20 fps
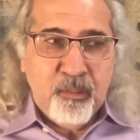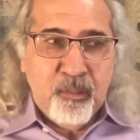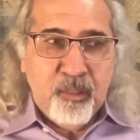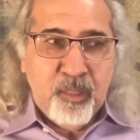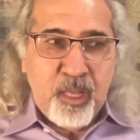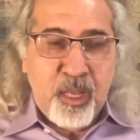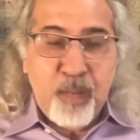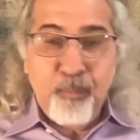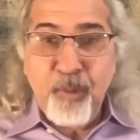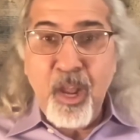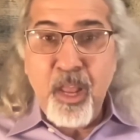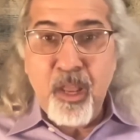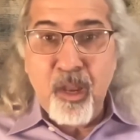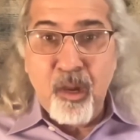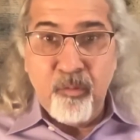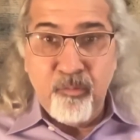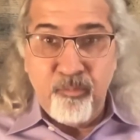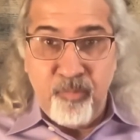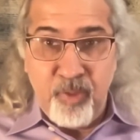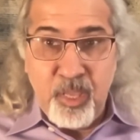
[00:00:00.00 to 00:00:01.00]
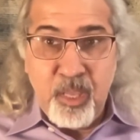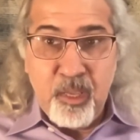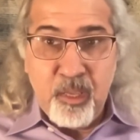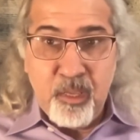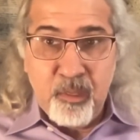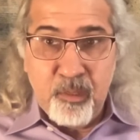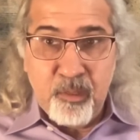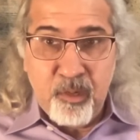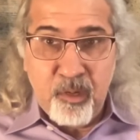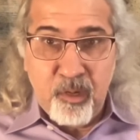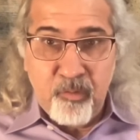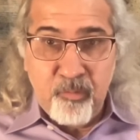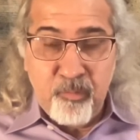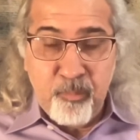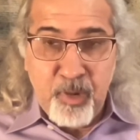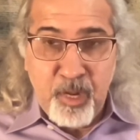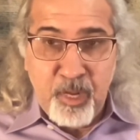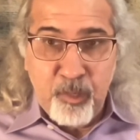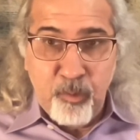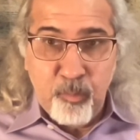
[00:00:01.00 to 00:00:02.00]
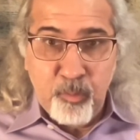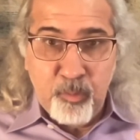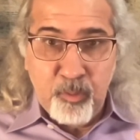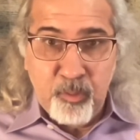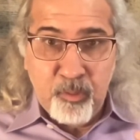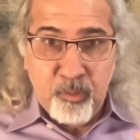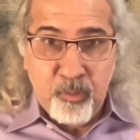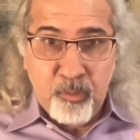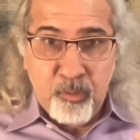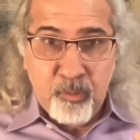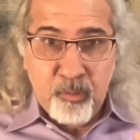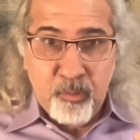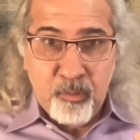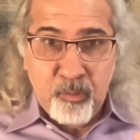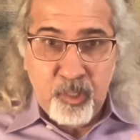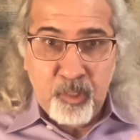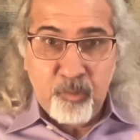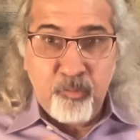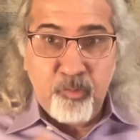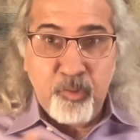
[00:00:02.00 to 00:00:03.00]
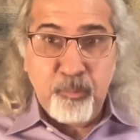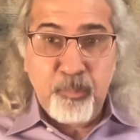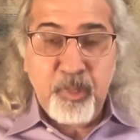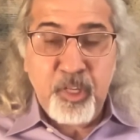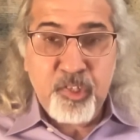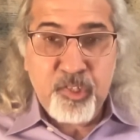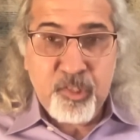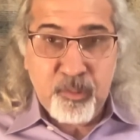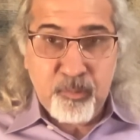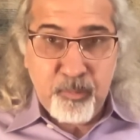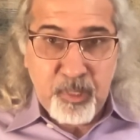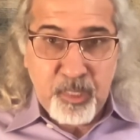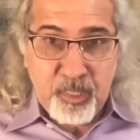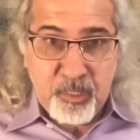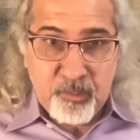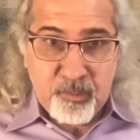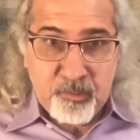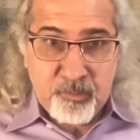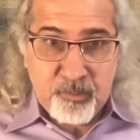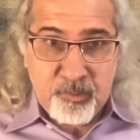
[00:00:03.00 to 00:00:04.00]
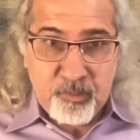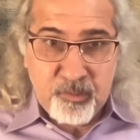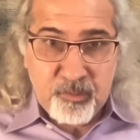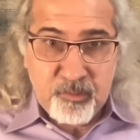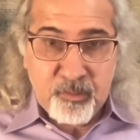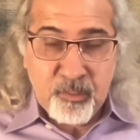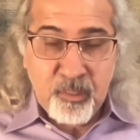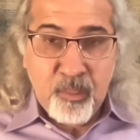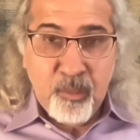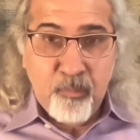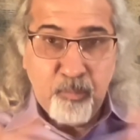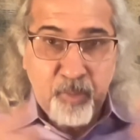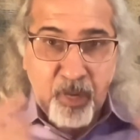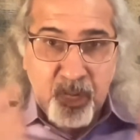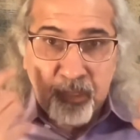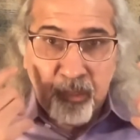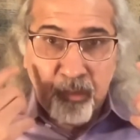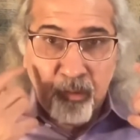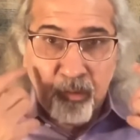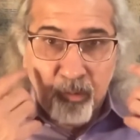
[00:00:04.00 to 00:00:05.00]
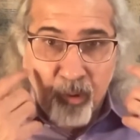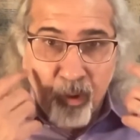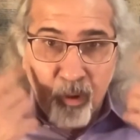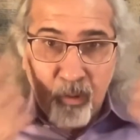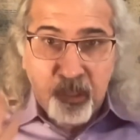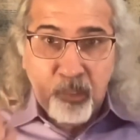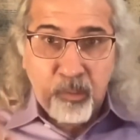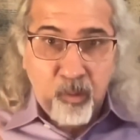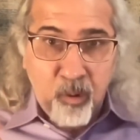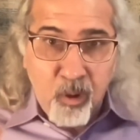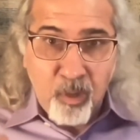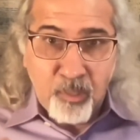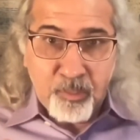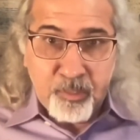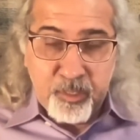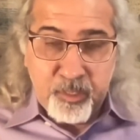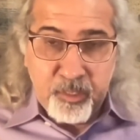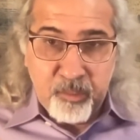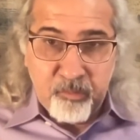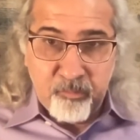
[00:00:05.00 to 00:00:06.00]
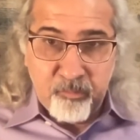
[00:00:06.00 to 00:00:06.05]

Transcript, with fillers: Am I aware of my own confirmation biases, my cog- cognitive